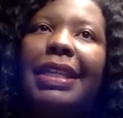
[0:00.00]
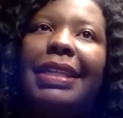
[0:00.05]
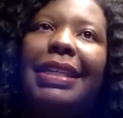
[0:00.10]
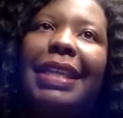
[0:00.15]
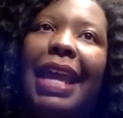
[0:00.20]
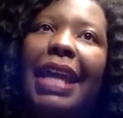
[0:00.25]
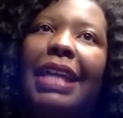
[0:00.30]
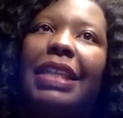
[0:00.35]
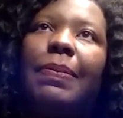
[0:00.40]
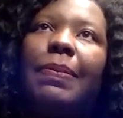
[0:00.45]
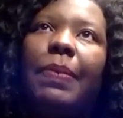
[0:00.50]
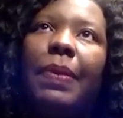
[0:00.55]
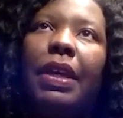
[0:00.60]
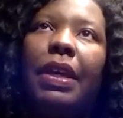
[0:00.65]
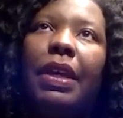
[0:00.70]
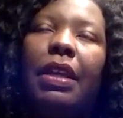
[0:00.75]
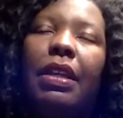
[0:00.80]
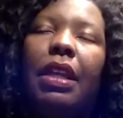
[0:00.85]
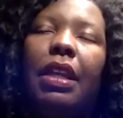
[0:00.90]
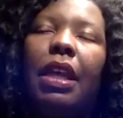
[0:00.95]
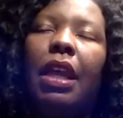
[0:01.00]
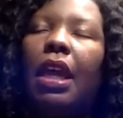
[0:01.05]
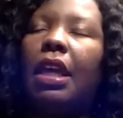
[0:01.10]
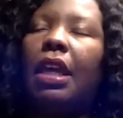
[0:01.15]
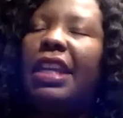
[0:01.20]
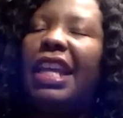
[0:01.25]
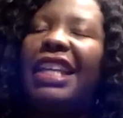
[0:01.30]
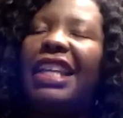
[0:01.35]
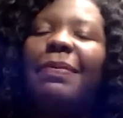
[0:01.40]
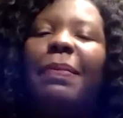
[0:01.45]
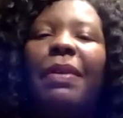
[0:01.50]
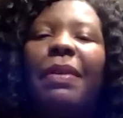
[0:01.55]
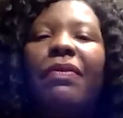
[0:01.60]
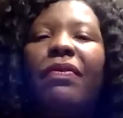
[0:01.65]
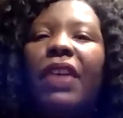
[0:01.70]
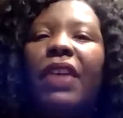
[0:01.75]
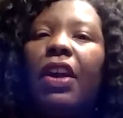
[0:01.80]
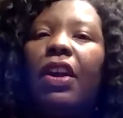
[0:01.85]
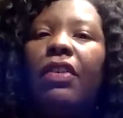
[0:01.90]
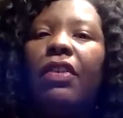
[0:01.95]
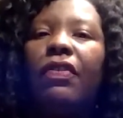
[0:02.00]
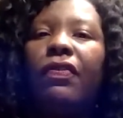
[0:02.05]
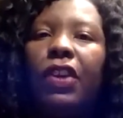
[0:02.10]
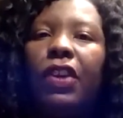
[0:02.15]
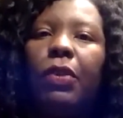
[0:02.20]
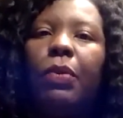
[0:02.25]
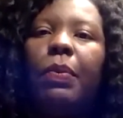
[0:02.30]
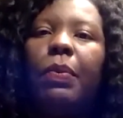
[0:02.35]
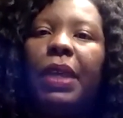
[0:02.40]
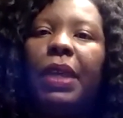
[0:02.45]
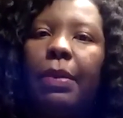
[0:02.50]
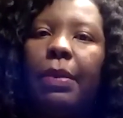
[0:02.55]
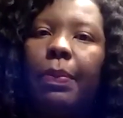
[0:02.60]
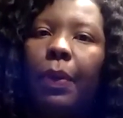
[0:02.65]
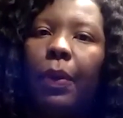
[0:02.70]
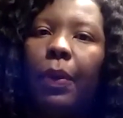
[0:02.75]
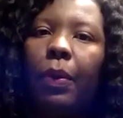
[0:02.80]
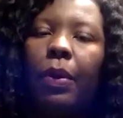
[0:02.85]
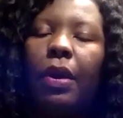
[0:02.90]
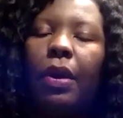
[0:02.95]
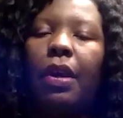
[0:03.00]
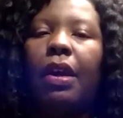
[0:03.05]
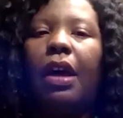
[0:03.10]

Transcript: that's been that's been very few people.